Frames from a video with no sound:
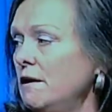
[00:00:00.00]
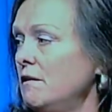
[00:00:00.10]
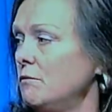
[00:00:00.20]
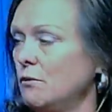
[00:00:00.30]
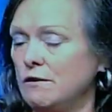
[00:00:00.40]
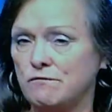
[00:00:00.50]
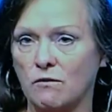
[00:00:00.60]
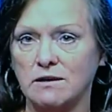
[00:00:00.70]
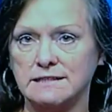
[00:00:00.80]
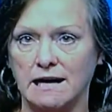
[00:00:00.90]
We
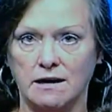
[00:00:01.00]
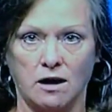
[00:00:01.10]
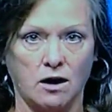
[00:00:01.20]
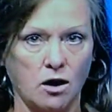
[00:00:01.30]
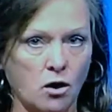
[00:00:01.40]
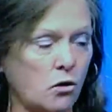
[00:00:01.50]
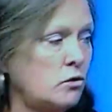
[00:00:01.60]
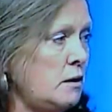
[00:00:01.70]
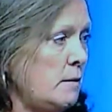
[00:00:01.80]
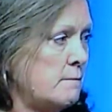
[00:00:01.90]
forked out our own
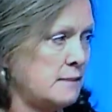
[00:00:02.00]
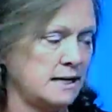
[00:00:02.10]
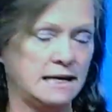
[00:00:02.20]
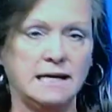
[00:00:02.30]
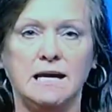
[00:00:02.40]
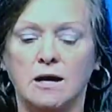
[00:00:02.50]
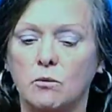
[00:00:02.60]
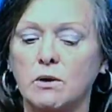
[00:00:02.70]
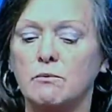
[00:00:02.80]
money. We